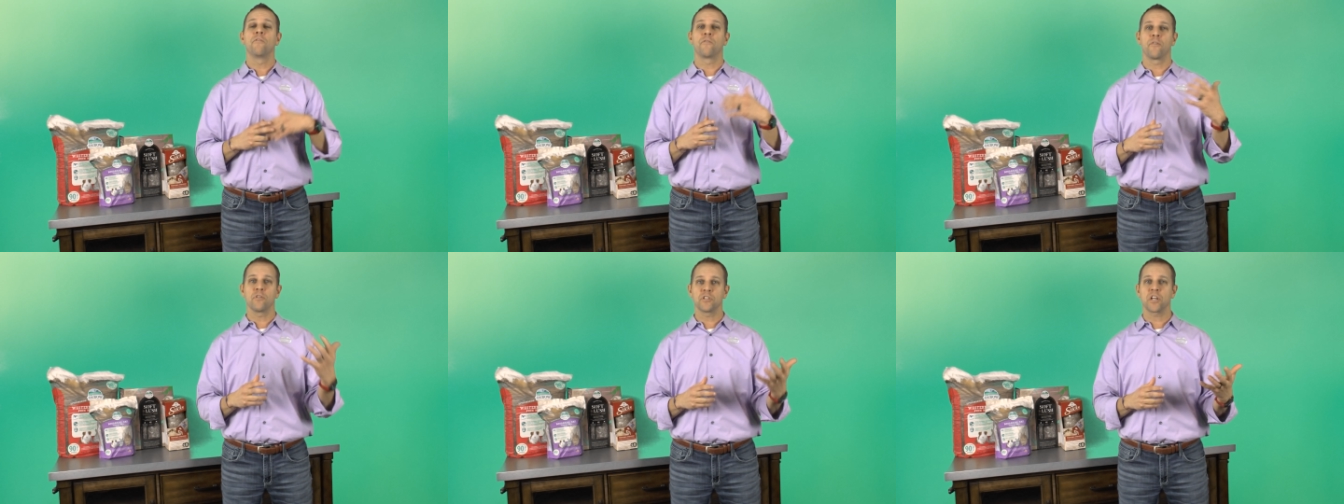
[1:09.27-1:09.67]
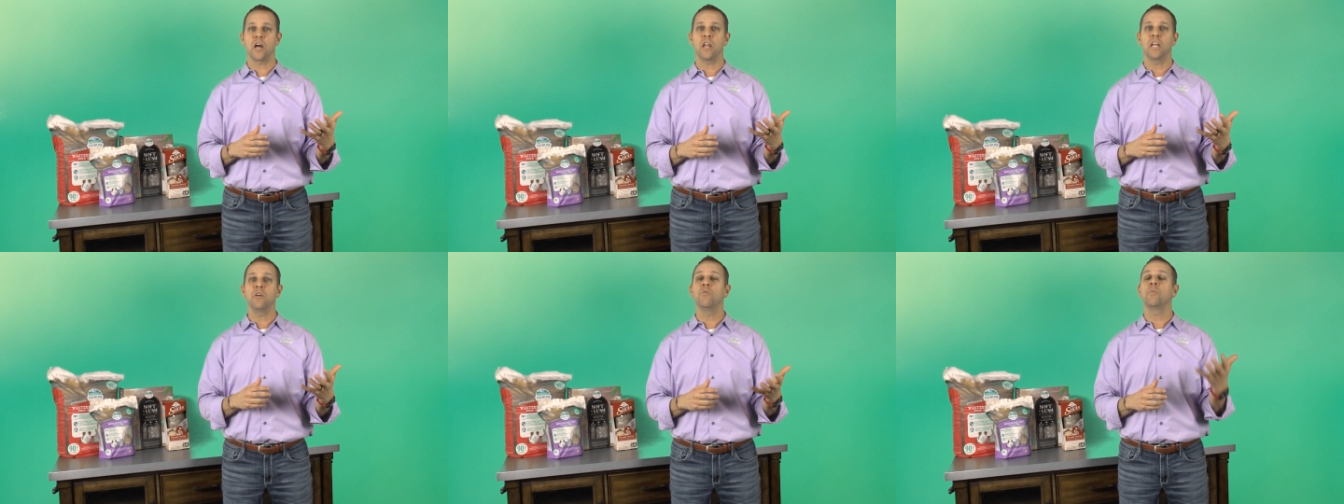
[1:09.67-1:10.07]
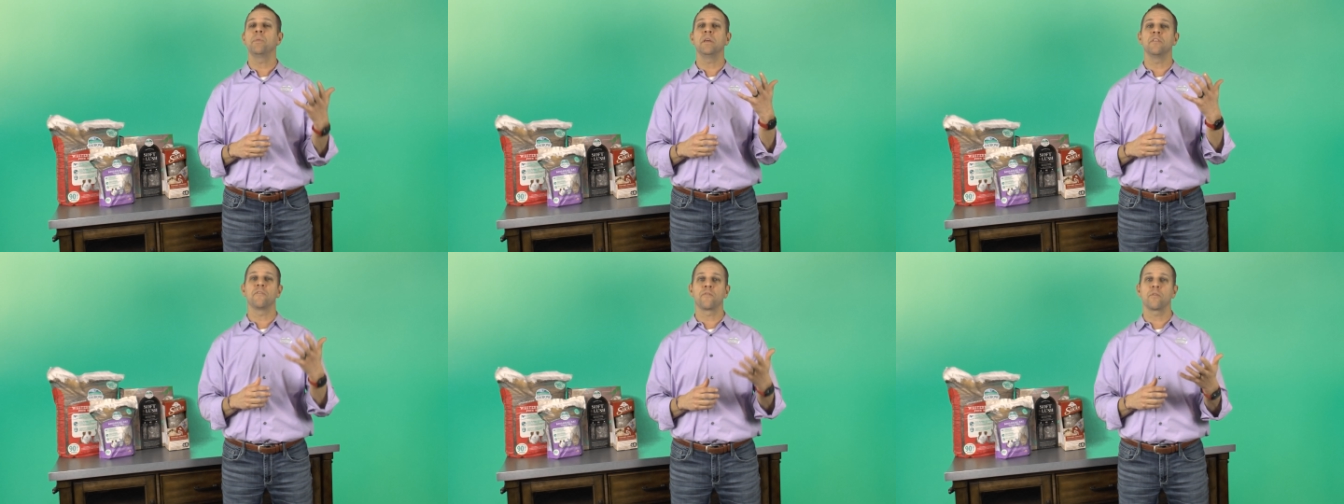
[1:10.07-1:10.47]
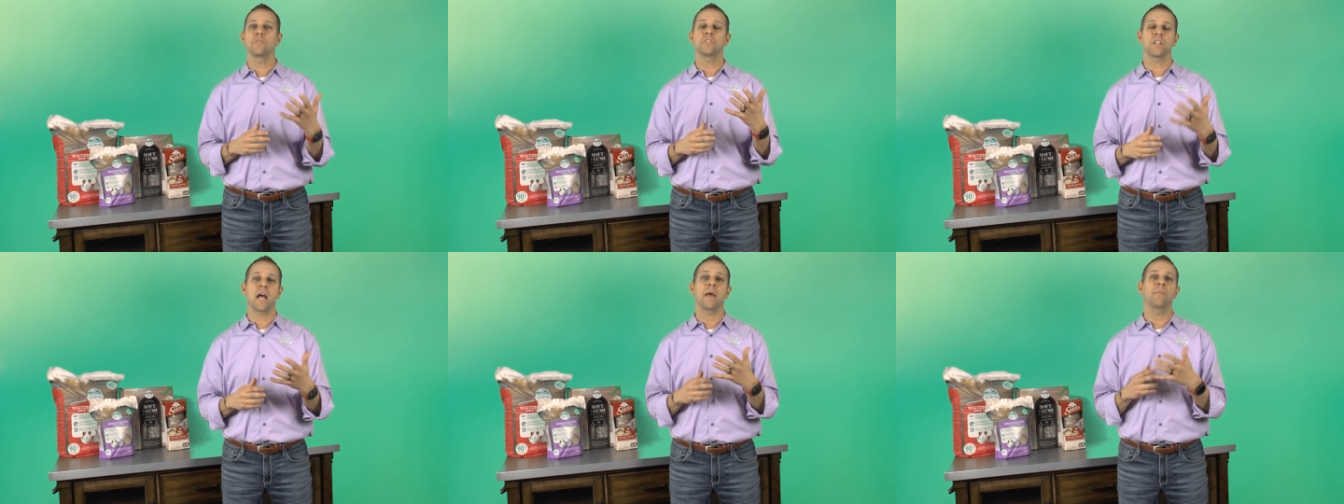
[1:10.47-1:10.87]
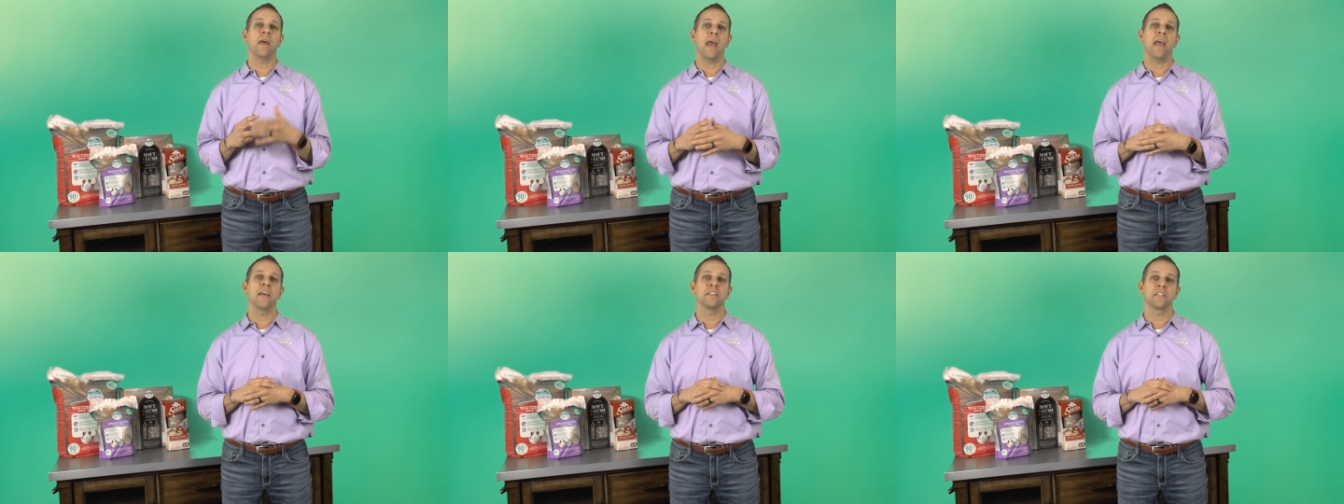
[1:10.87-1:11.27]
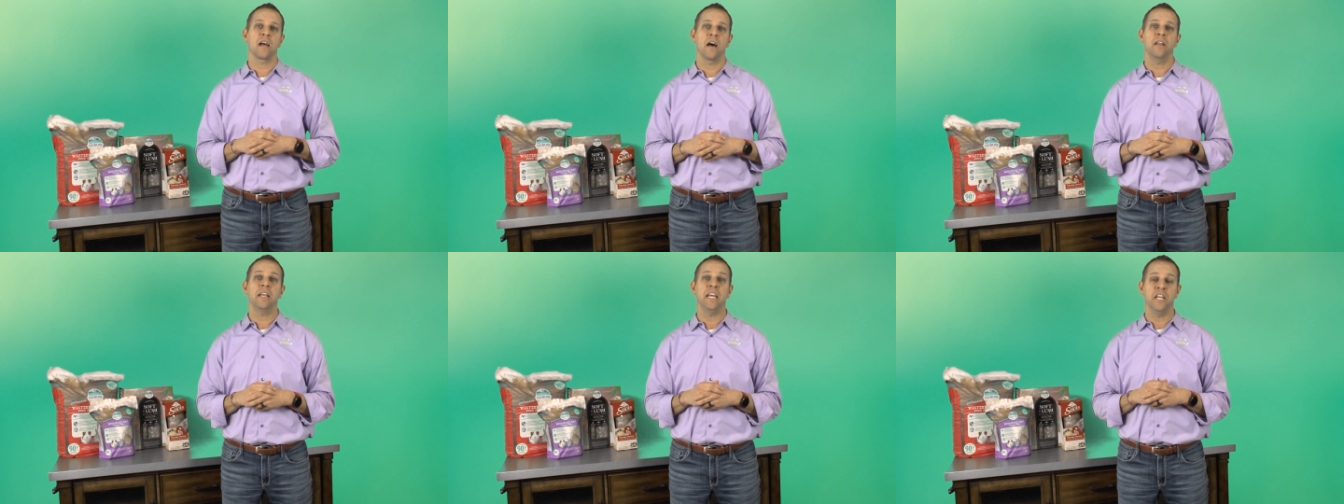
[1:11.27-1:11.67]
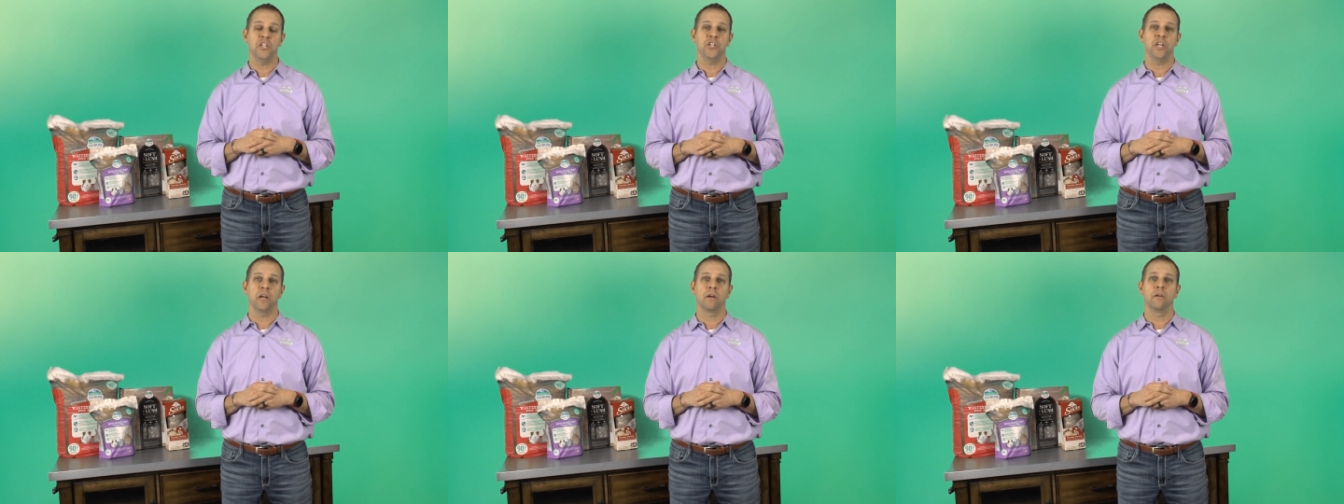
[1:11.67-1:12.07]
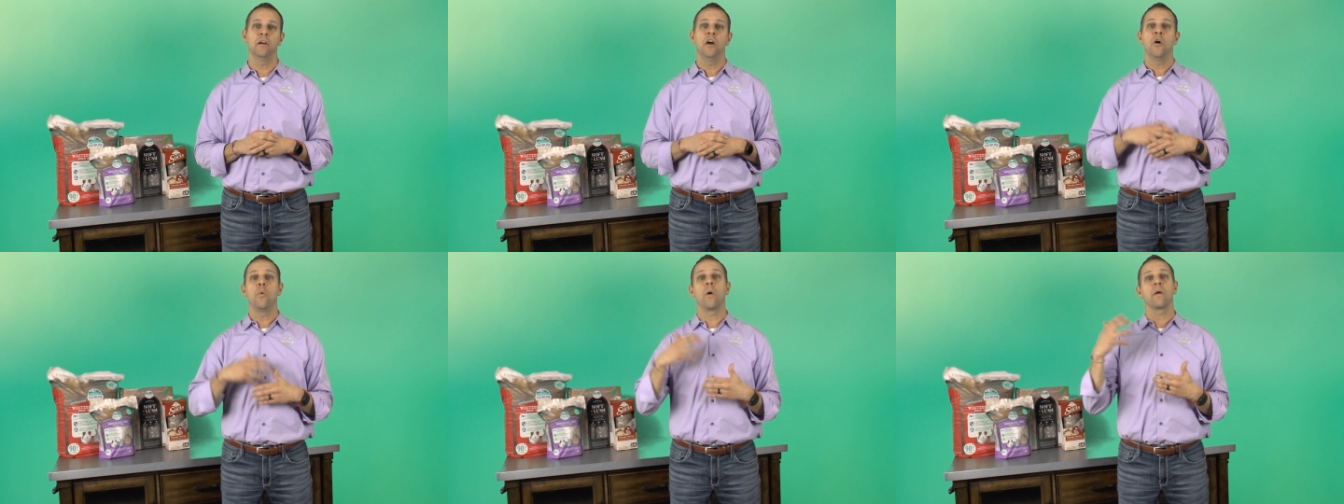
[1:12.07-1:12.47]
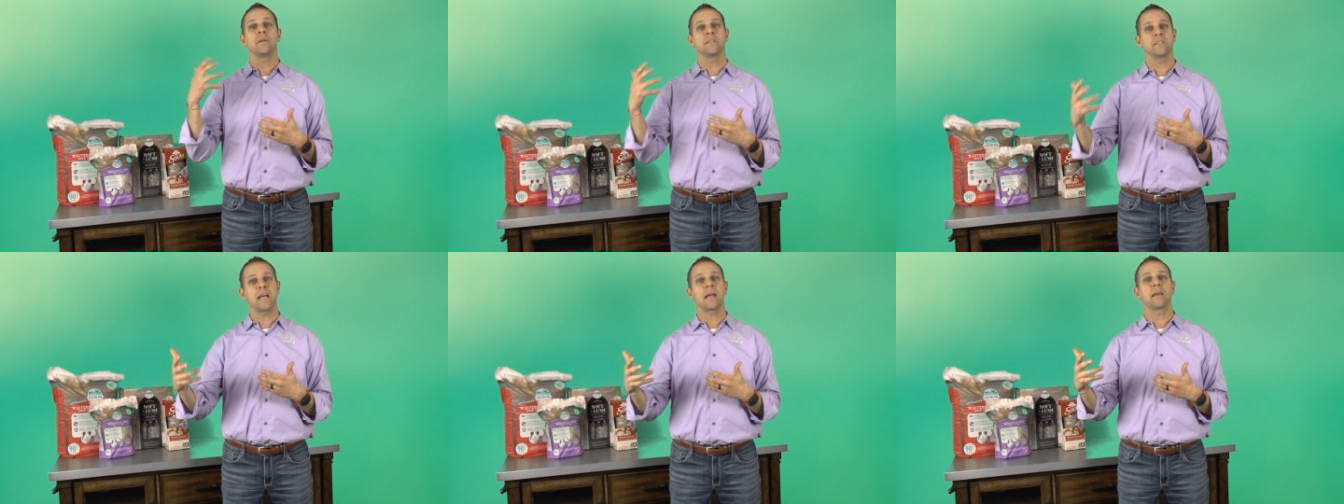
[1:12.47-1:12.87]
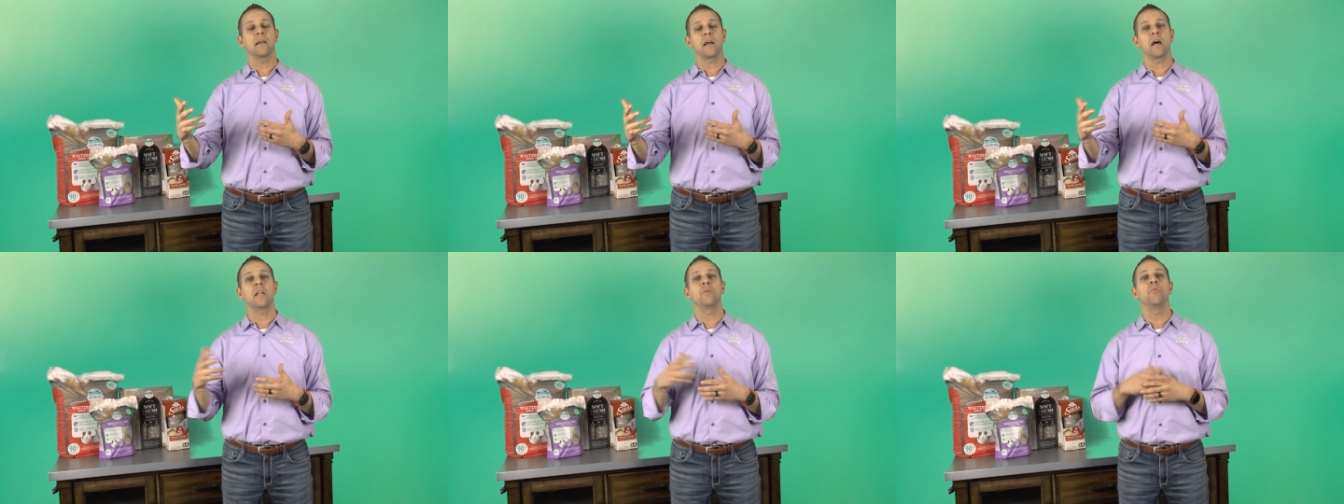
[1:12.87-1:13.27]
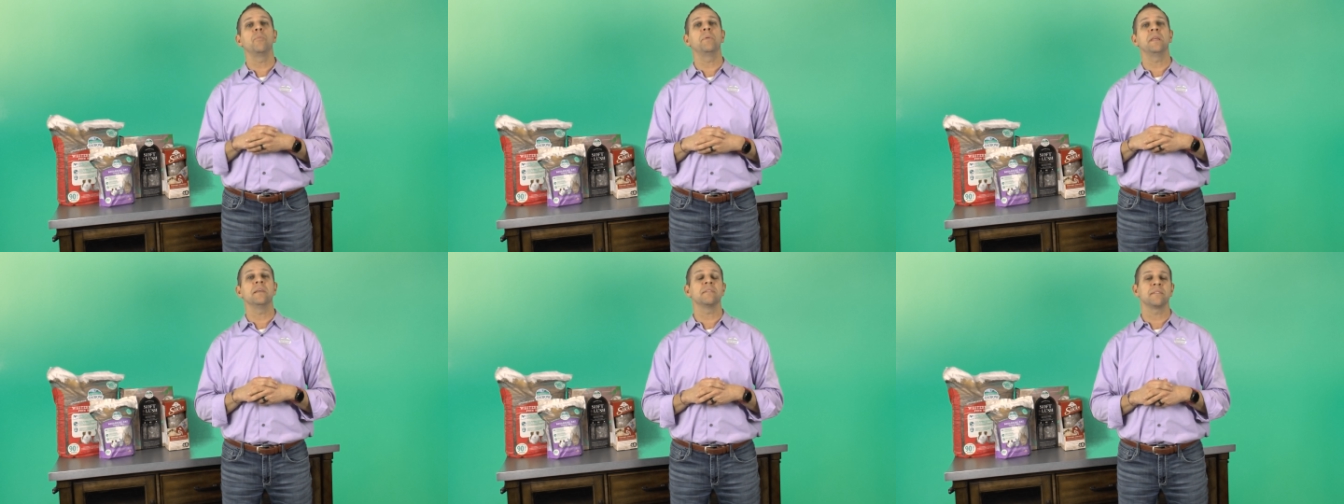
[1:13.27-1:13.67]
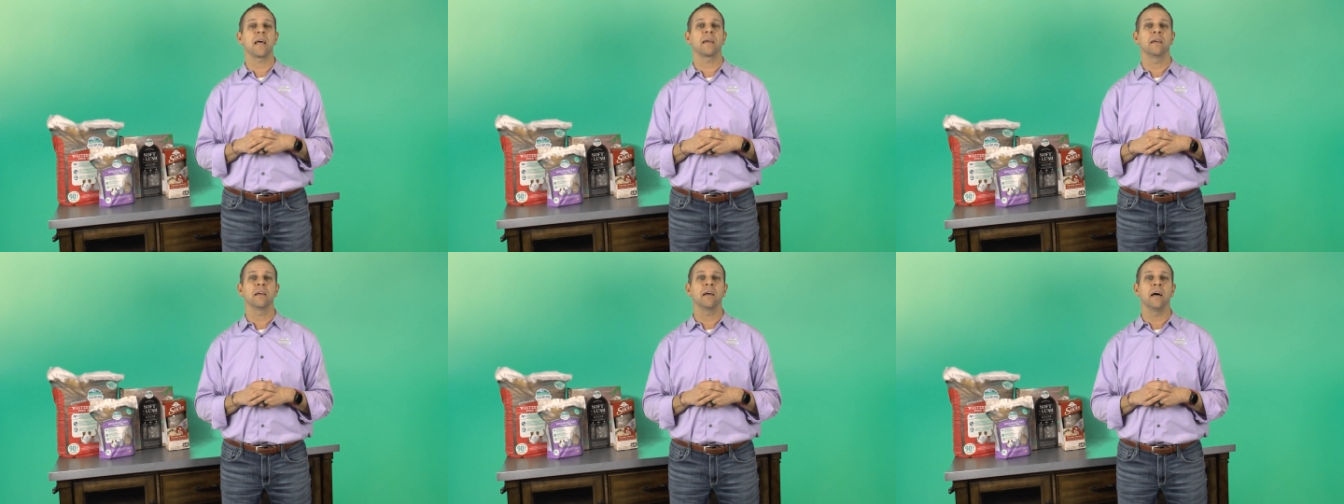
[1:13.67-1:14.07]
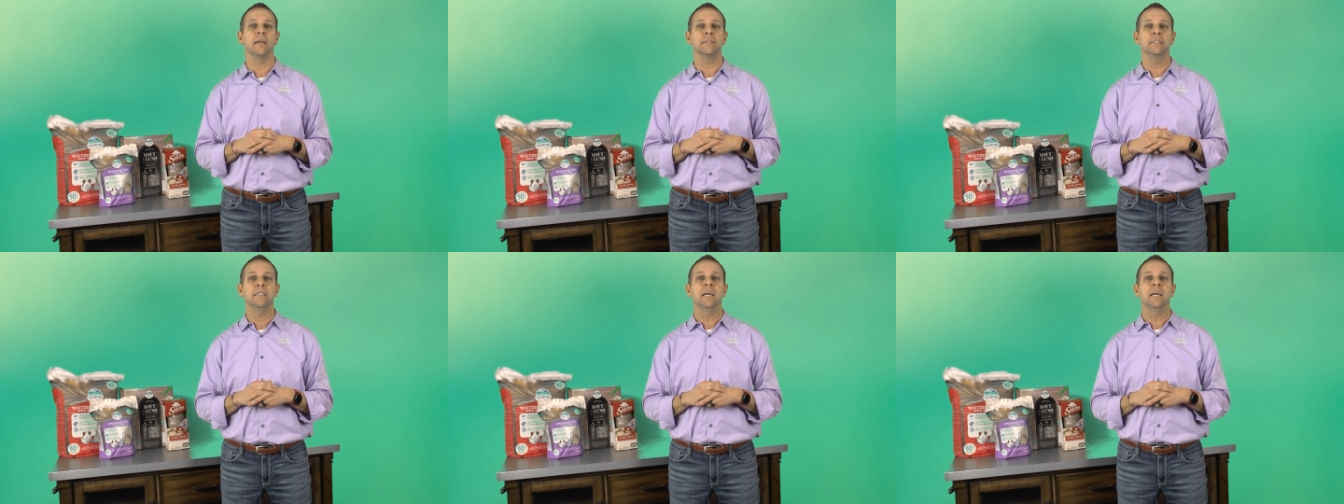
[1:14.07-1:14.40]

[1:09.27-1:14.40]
First cutting would be the first time the hay is cut each year, whereas second cutting would be the second cut.